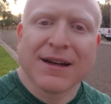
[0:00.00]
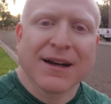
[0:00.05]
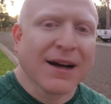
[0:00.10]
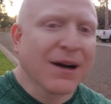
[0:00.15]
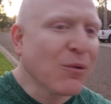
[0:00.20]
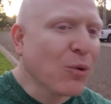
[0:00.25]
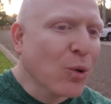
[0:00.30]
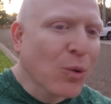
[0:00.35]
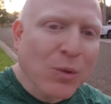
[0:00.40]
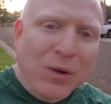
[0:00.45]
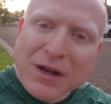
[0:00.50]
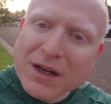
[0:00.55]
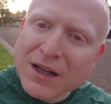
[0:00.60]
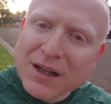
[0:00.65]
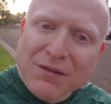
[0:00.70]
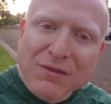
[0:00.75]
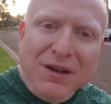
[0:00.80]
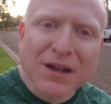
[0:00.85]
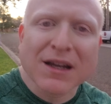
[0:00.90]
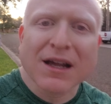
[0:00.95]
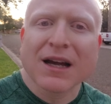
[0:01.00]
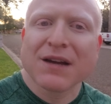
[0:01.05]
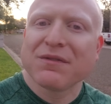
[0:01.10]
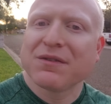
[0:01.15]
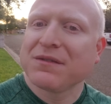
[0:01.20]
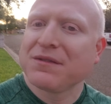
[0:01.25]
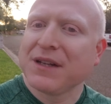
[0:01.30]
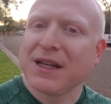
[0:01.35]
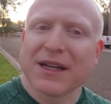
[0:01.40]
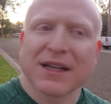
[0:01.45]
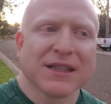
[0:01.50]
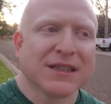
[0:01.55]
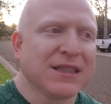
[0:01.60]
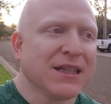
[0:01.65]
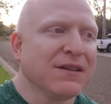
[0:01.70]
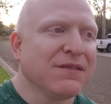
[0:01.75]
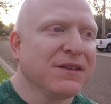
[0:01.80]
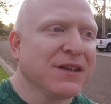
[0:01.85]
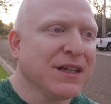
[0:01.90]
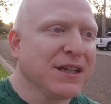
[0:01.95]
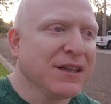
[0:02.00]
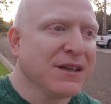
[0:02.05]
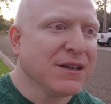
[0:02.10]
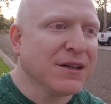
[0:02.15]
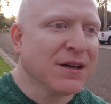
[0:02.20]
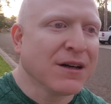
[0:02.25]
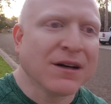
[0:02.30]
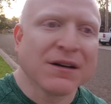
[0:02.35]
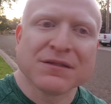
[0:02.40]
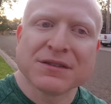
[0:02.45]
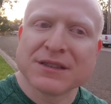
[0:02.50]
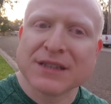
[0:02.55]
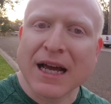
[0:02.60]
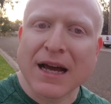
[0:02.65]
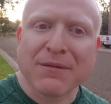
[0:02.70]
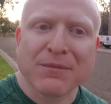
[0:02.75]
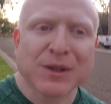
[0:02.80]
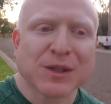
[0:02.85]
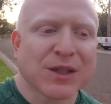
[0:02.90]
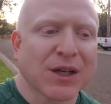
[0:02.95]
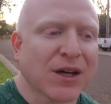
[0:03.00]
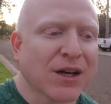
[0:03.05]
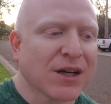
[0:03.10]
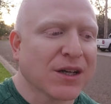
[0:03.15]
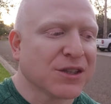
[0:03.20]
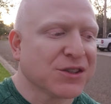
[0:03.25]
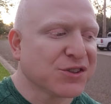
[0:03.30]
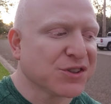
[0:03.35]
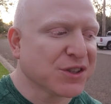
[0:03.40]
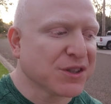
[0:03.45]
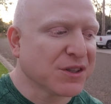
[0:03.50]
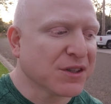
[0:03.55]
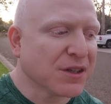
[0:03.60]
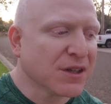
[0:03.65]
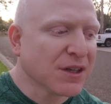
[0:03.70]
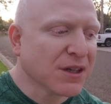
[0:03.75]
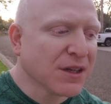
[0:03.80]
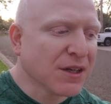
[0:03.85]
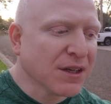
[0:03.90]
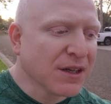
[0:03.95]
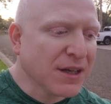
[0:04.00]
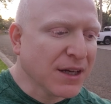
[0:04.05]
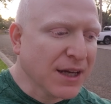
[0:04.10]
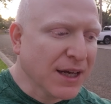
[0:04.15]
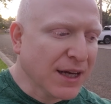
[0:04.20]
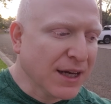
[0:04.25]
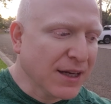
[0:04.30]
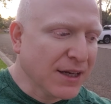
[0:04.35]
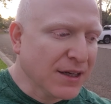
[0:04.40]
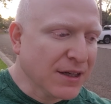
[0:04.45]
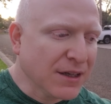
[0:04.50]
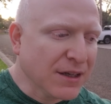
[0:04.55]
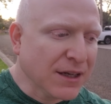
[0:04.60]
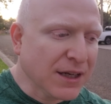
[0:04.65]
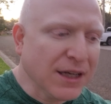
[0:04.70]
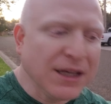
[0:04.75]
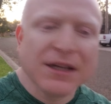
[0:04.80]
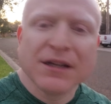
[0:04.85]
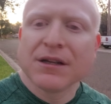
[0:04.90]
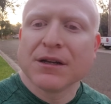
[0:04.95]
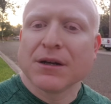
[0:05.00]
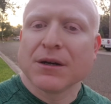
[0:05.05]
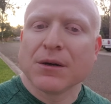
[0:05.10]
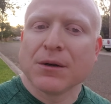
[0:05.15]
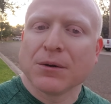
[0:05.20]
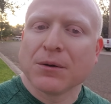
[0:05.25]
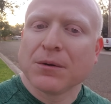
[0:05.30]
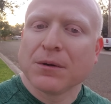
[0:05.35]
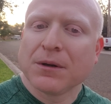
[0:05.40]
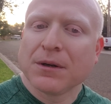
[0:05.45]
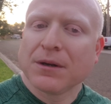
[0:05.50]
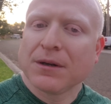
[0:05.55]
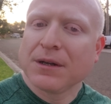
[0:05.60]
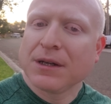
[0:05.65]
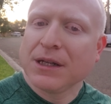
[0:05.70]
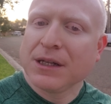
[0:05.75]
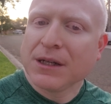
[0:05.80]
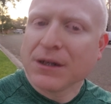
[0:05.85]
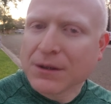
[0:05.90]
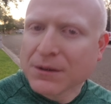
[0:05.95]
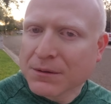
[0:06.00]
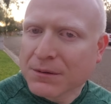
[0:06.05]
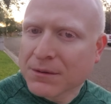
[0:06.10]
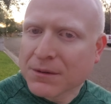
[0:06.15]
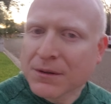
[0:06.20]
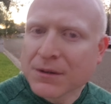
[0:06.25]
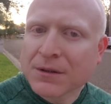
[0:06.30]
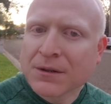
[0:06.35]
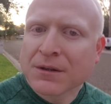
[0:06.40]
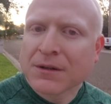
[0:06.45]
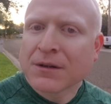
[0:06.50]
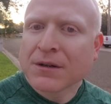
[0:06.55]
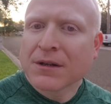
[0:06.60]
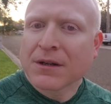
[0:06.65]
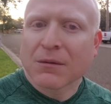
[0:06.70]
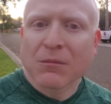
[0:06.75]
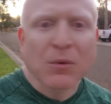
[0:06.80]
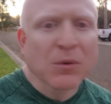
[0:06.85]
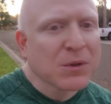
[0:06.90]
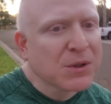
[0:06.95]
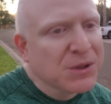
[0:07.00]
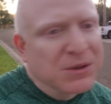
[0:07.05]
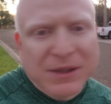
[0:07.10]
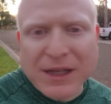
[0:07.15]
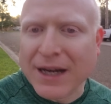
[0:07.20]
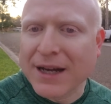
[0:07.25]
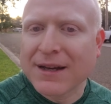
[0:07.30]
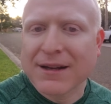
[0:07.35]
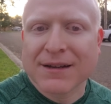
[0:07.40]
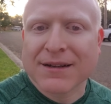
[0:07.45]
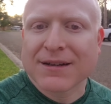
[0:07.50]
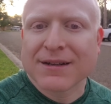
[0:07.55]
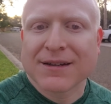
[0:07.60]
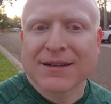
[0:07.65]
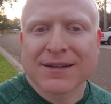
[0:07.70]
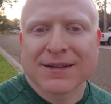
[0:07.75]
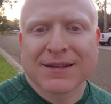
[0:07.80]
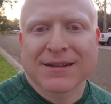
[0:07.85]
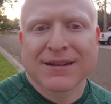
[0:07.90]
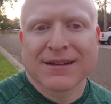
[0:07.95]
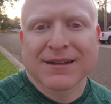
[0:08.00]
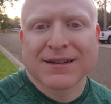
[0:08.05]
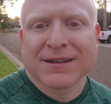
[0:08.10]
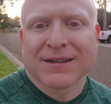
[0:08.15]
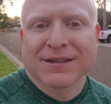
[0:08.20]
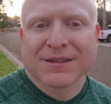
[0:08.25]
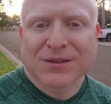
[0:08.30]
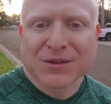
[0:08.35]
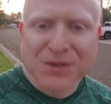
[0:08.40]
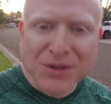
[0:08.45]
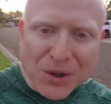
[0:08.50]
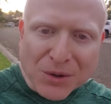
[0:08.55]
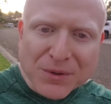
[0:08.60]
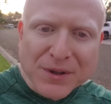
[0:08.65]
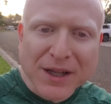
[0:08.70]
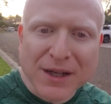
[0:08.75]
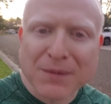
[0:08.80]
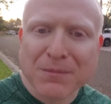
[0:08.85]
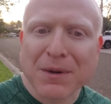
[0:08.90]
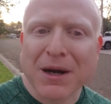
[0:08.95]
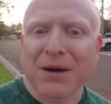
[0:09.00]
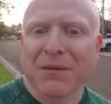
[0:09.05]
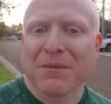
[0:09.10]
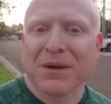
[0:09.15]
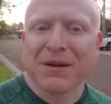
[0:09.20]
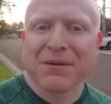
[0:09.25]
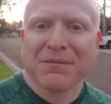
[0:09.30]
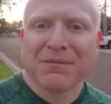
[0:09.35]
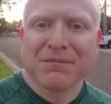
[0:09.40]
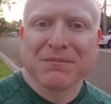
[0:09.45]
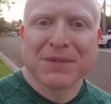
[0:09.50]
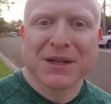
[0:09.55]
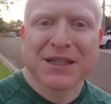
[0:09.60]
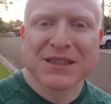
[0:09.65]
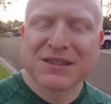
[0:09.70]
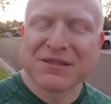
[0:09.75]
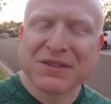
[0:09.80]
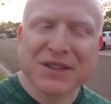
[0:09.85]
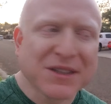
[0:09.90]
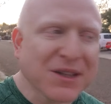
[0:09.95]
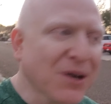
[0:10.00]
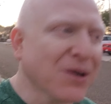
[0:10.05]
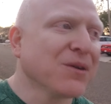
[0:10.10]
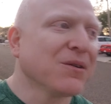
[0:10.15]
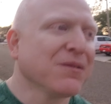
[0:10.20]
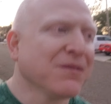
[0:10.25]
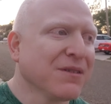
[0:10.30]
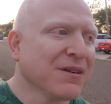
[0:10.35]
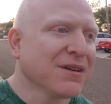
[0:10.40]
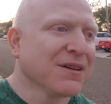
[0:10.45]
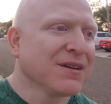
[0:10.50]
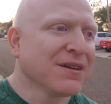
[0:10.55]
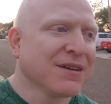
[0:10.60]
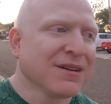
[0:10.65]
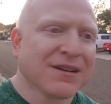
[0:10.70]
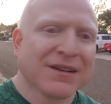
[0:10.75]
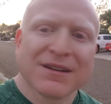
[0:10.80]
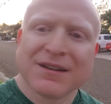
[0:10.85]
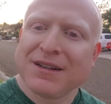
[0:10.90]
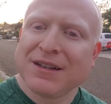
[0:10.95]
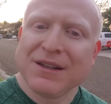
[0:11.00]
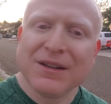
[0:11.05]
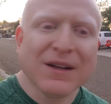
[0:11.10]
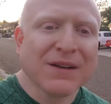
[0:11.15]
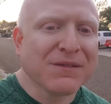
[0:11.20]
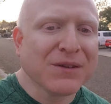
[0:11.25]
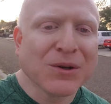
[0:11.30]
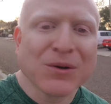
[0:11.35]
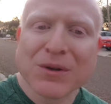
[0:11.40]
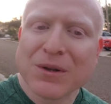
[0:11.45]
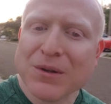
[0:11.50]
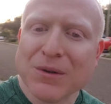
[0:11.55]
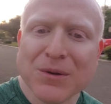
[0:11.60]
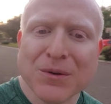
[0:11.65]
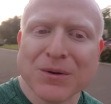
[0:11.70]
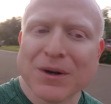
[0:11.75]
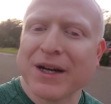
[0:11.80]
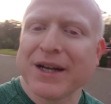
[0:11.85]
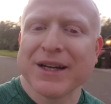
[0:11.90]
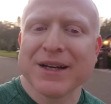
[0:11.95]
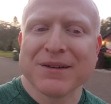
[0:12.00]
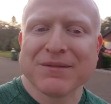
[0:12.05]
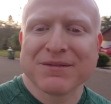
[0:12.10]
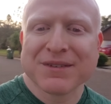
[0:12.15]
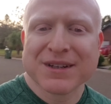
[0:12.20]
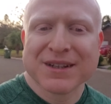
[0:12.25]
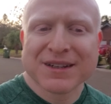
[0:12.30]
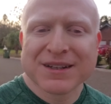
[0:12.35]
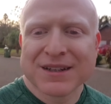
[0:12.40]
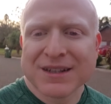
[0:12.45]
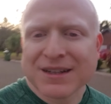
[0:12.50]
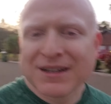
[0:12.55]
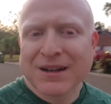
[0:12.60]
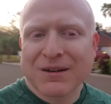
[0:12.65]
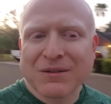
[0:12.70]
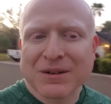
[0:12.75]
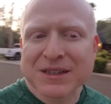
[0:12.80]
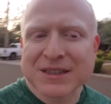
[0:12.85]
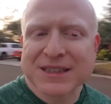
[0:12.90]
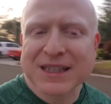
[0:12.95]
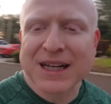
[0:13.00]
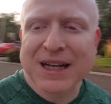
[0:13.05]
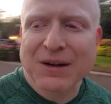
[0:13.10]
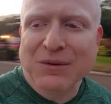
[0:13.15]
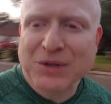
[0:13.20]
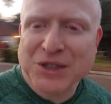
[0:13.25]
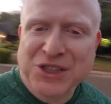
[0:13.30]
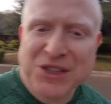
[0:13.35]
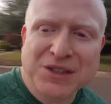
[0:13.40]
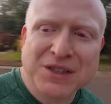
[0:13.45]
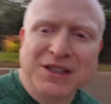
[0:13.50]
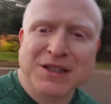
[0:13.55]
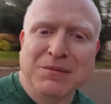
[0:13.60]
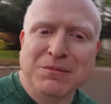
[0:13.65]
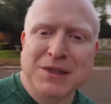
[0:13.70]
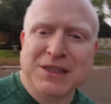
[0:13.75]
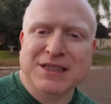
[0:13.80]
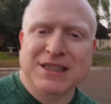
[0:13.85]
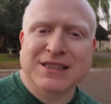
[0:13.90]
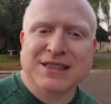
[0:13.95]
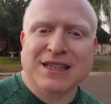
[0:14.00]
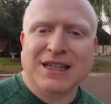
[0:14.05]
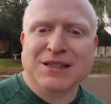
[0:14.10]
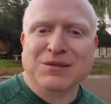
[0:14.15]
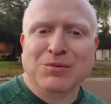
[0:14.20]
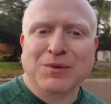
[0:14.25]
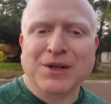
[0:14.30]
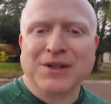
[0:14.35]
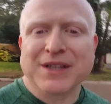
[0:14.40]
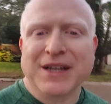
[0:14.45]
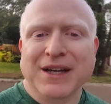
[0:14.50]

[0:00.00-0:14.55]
I won't live a life of negativity, of sabotage and ego, you know. I won't do that. So know that about me, because if you don't, you have no clue who I am. I want to say I wish you nothing but success, wealth,